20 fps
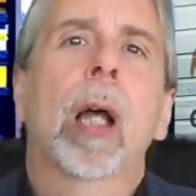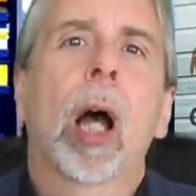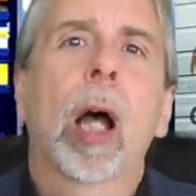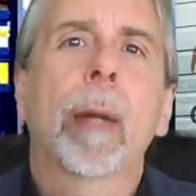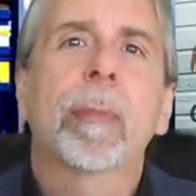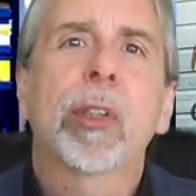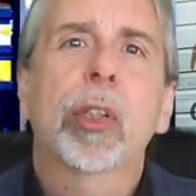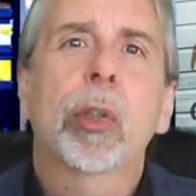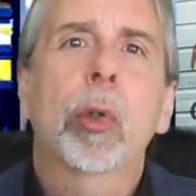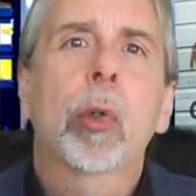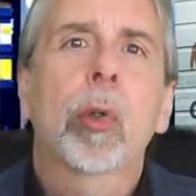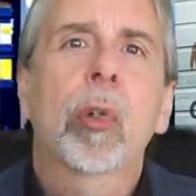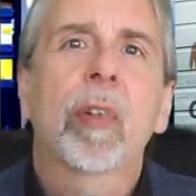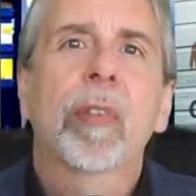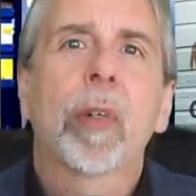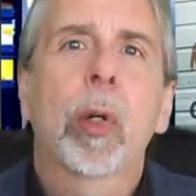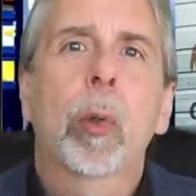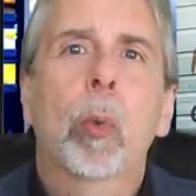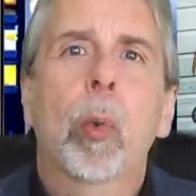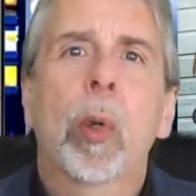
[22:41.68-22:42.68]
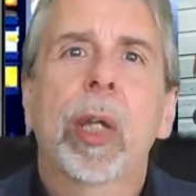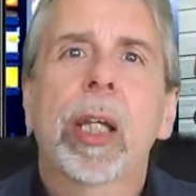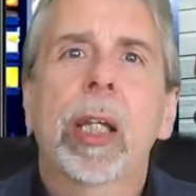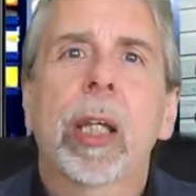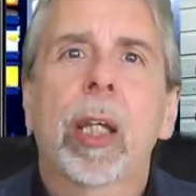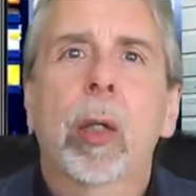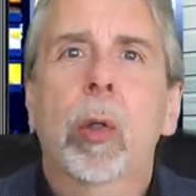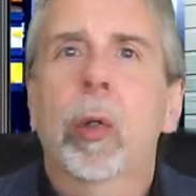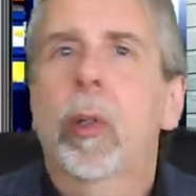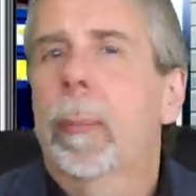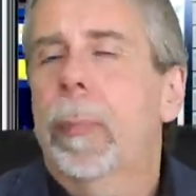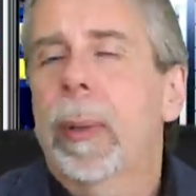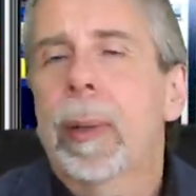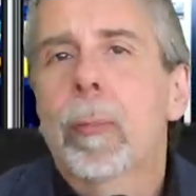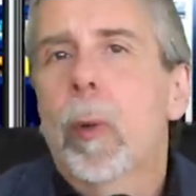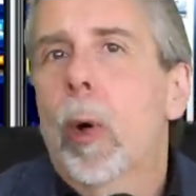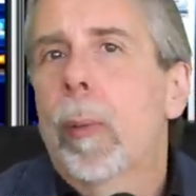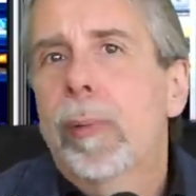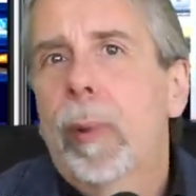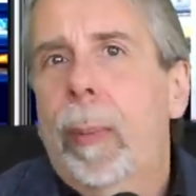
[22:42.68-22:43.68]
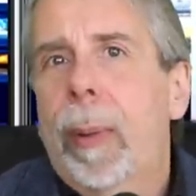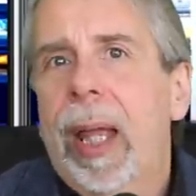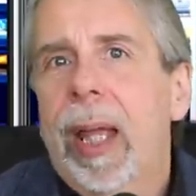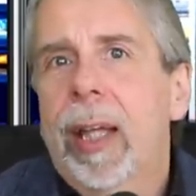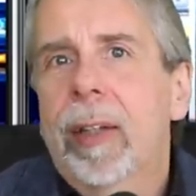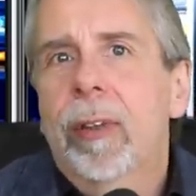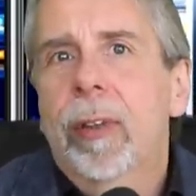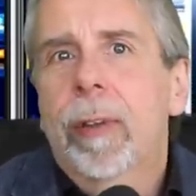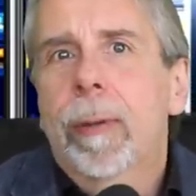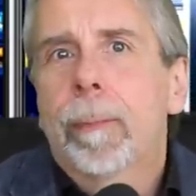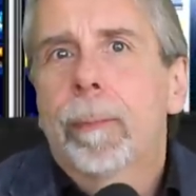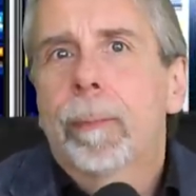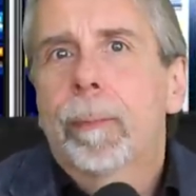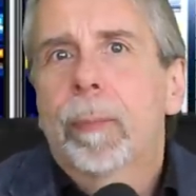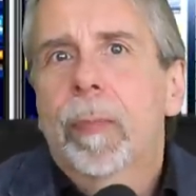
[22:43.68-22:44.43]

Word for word: I'm sure that we could have been more prepared.